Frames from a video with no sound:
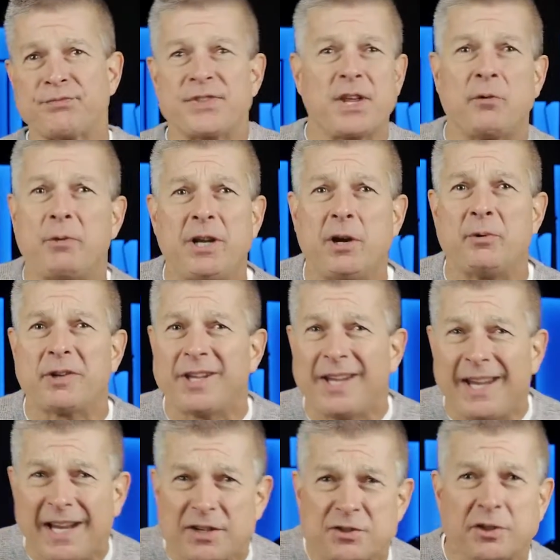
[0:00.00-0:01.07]
that we don't
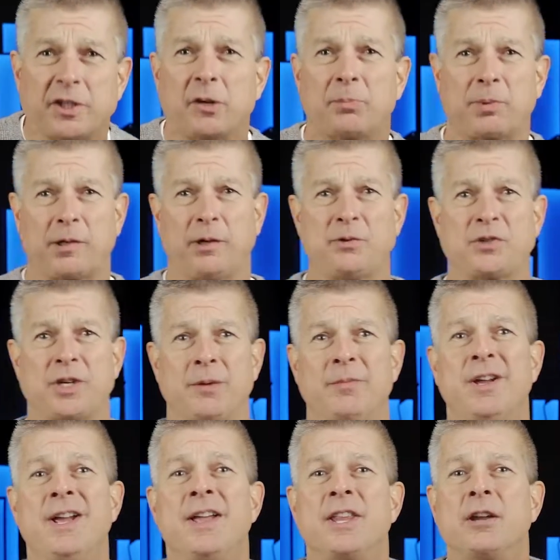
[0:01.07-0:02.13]
casually approach him,
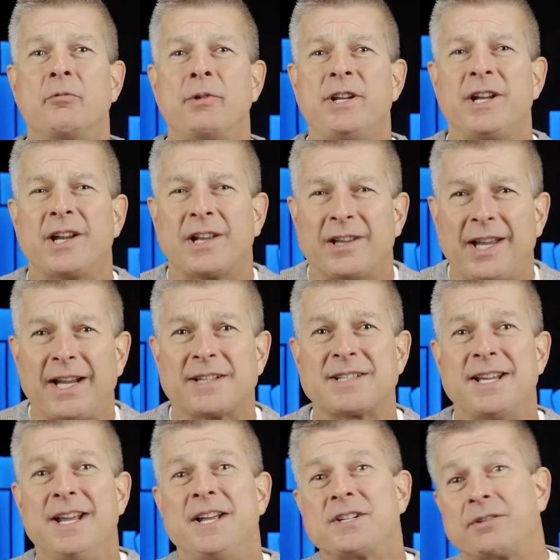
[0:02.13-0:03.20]
that we
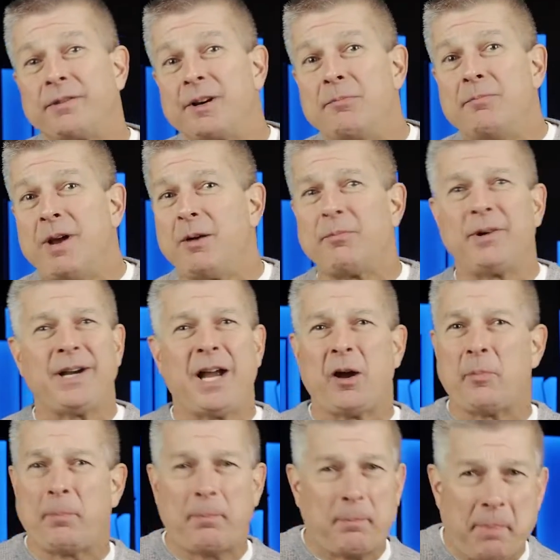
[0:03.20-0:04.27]
neglect to remember
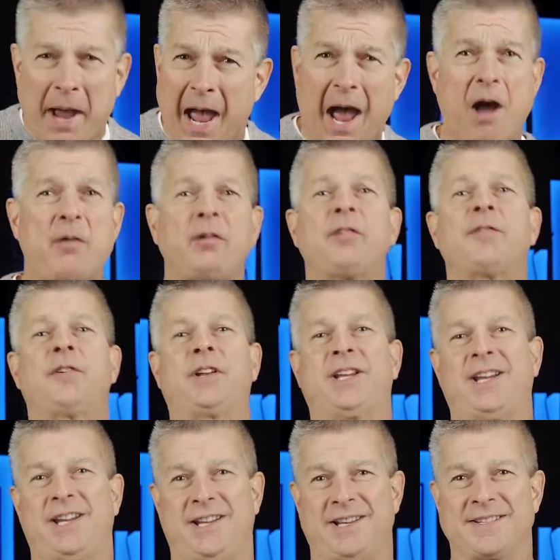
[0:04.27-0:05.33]
how powerful
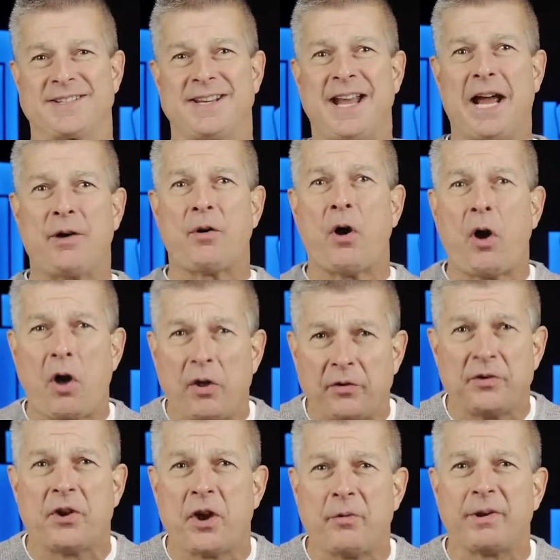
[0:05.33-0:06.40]
he is and how all
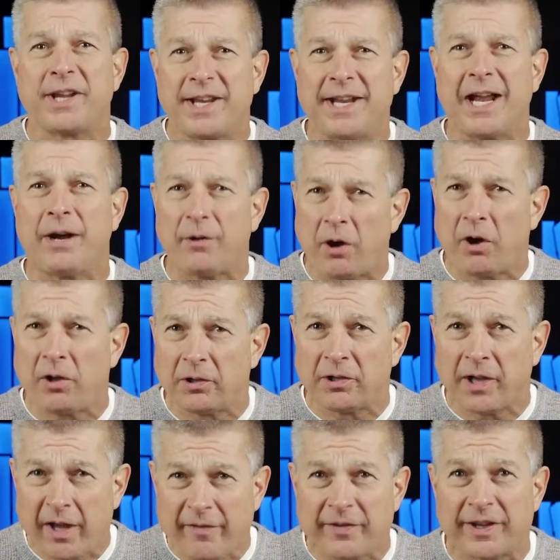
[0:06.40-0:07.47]
knowing and how all
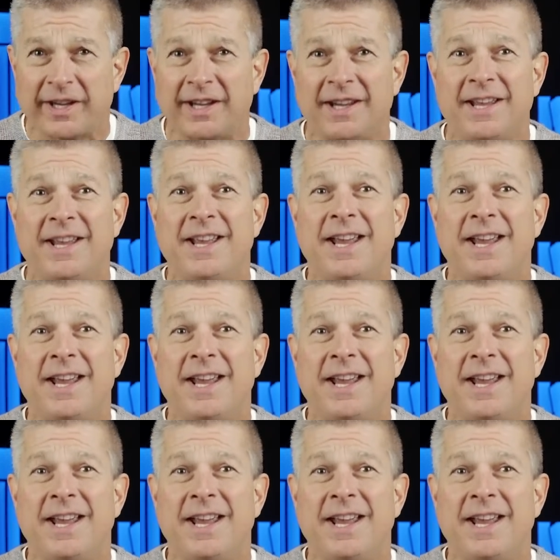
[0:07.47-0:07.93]
loving,